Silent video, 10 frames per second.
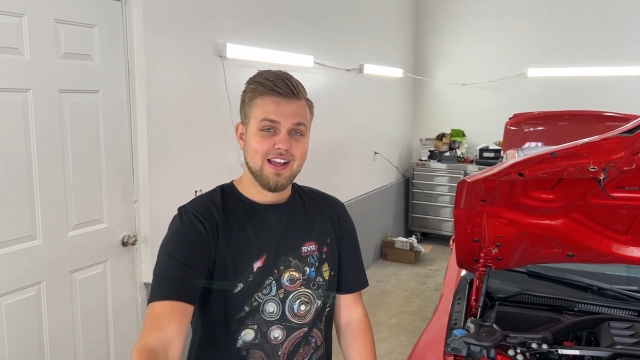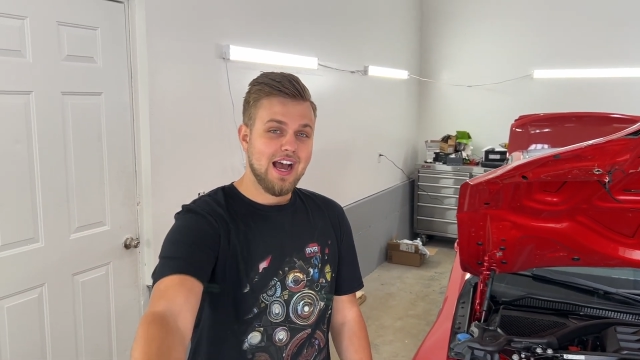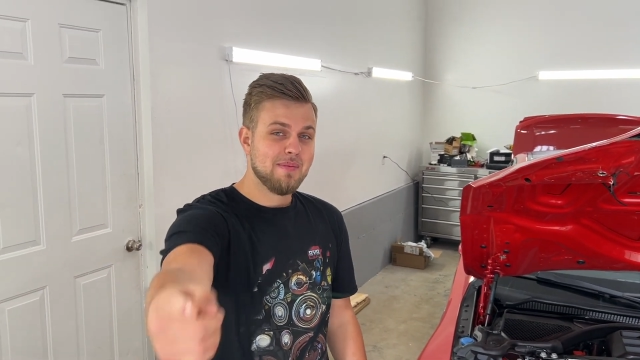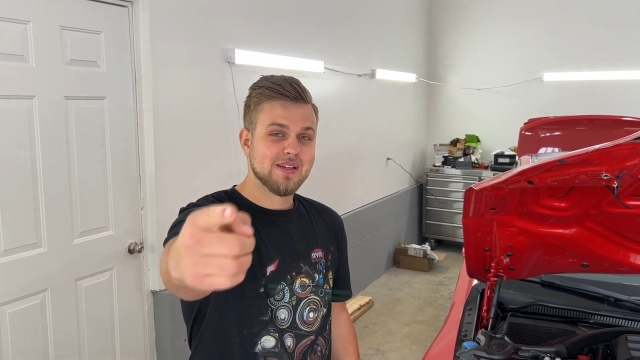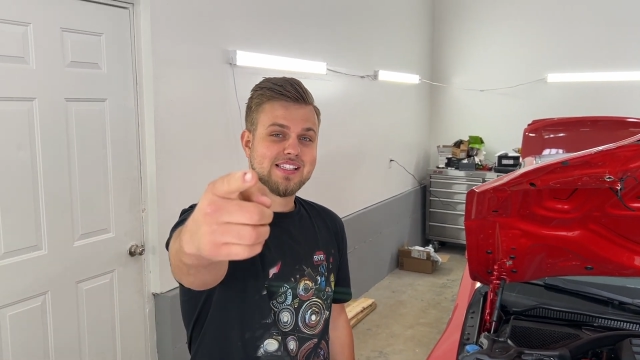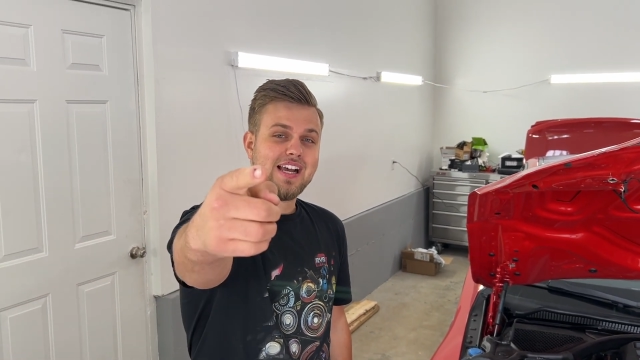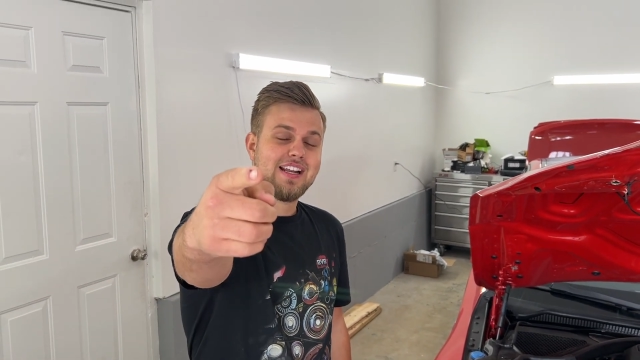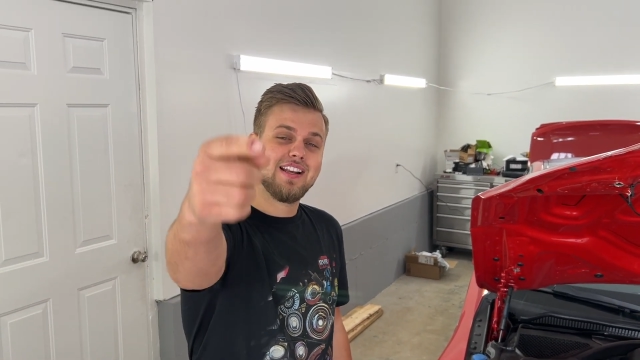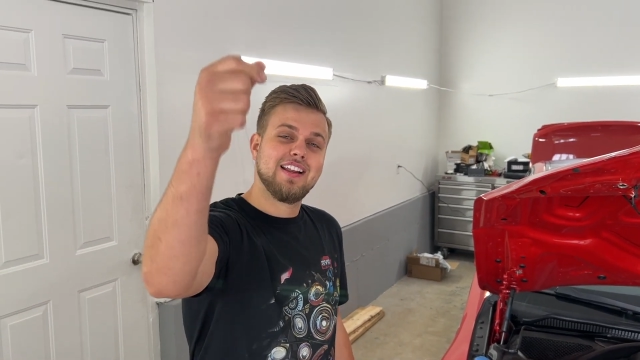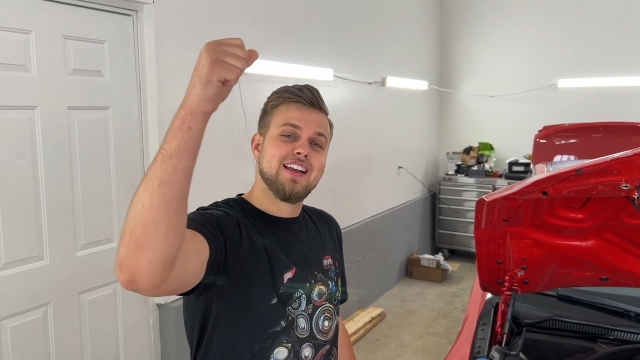I'm
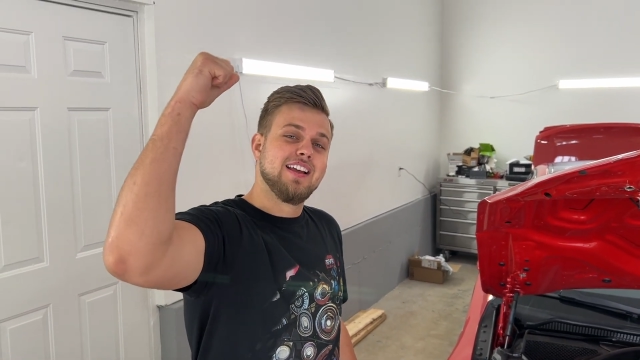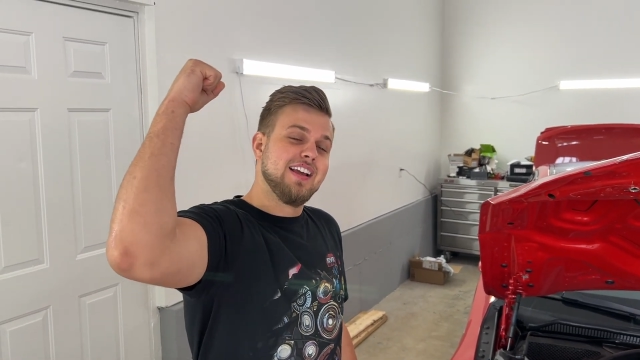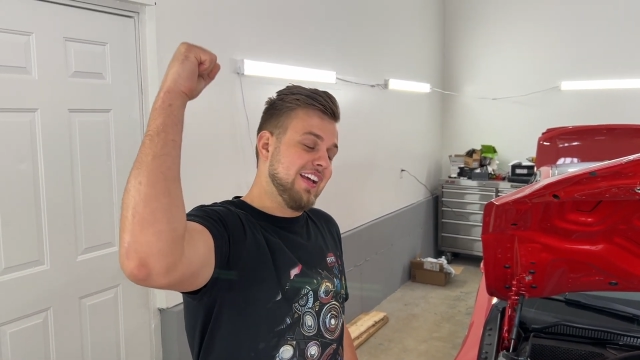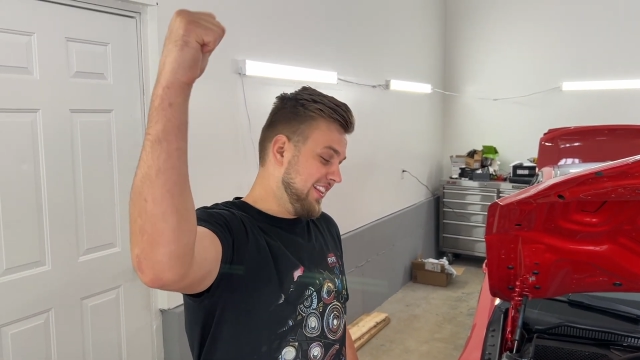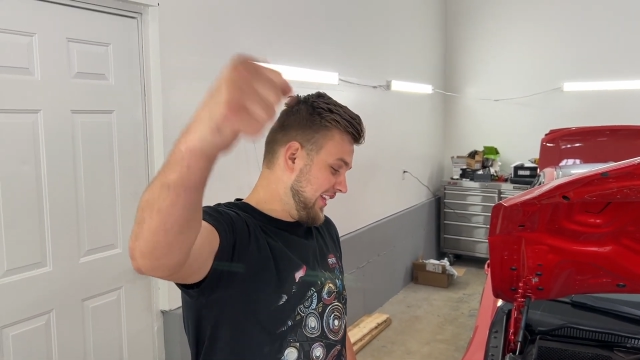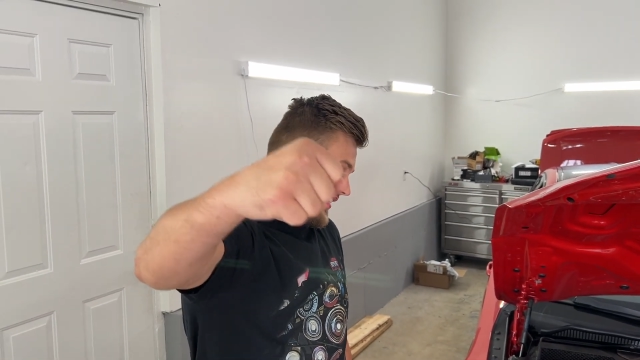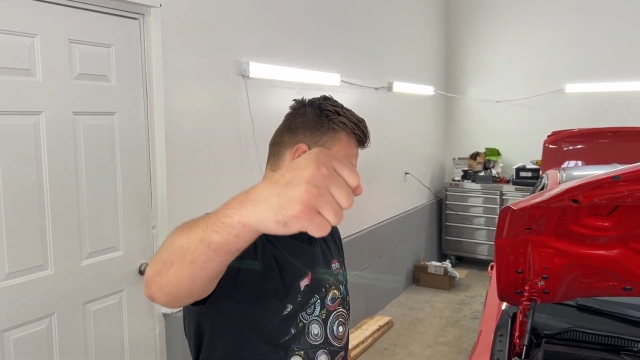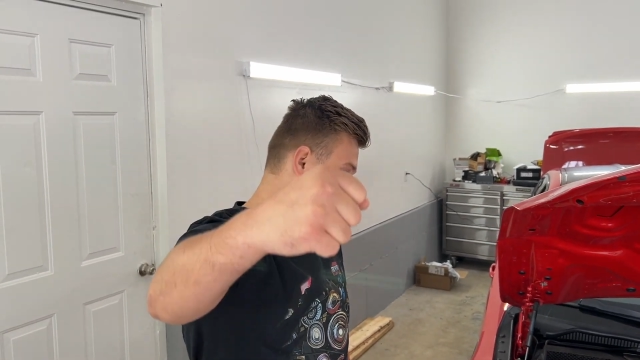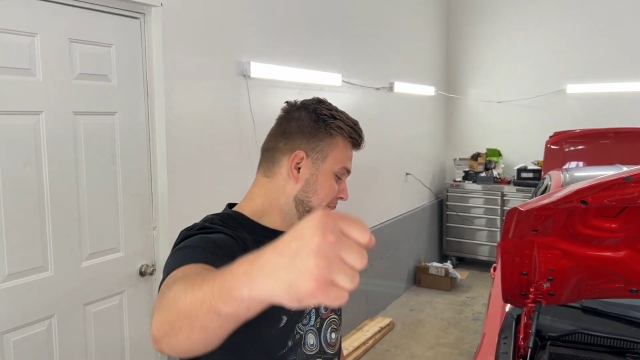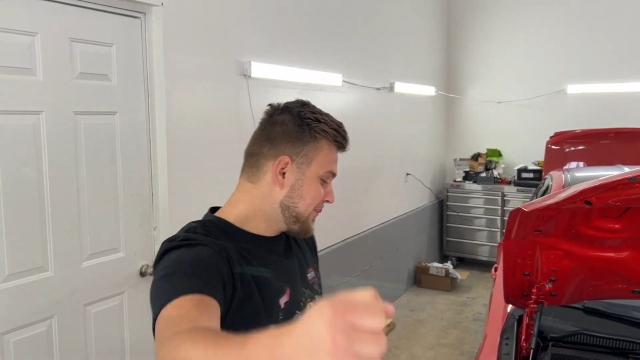excited. Let's
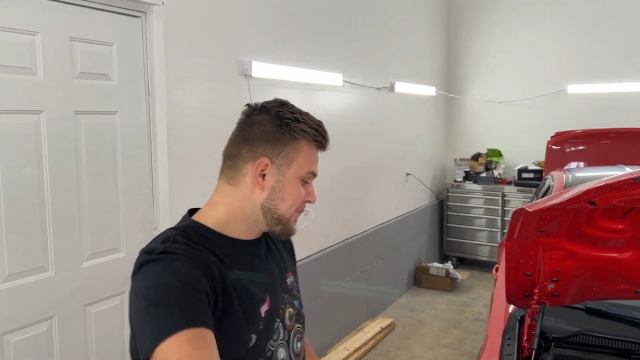go.